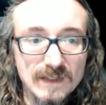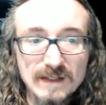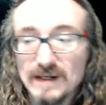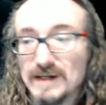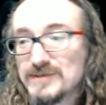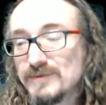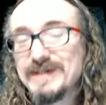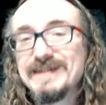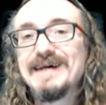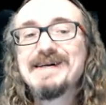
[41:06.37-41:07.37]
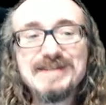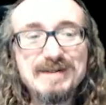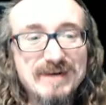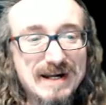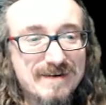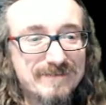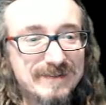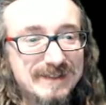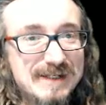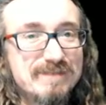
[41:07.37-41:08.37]
Uh, so read that essay by
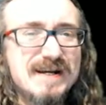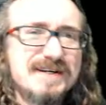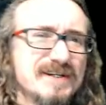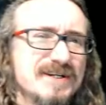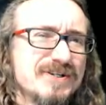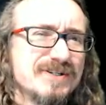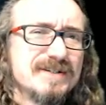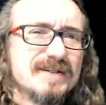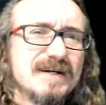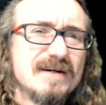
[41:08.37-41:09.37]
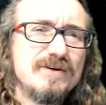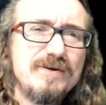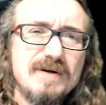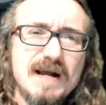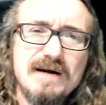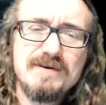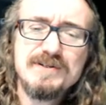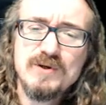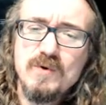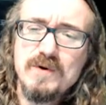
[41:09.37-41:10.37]
Alfred again. Pay attention to who, how
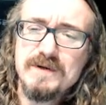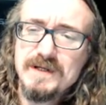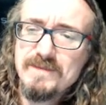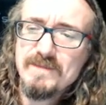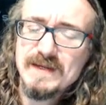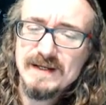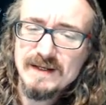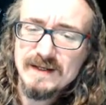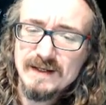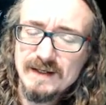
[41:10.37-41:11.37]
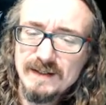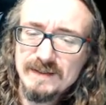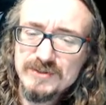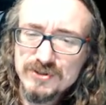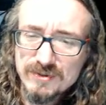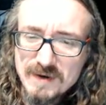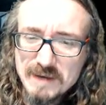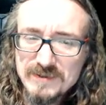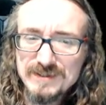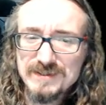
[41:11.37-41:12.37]
he's quoting uh, and
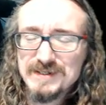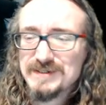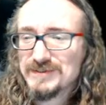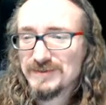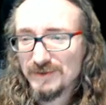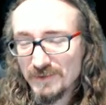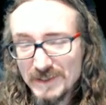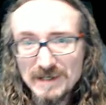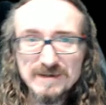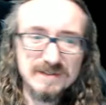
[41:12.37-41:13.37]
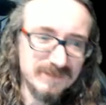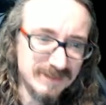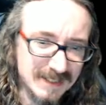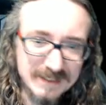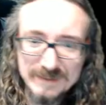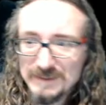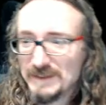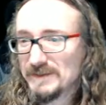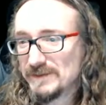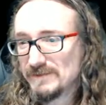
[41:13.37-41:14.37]
describing things, the coherence, the
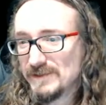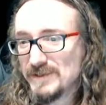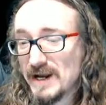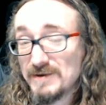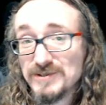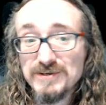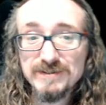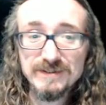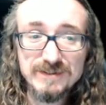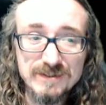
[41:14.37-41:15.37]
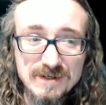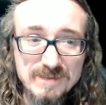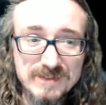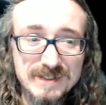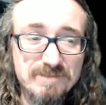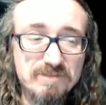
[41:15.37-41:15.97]
fidelity, the, how he's using the terms, and then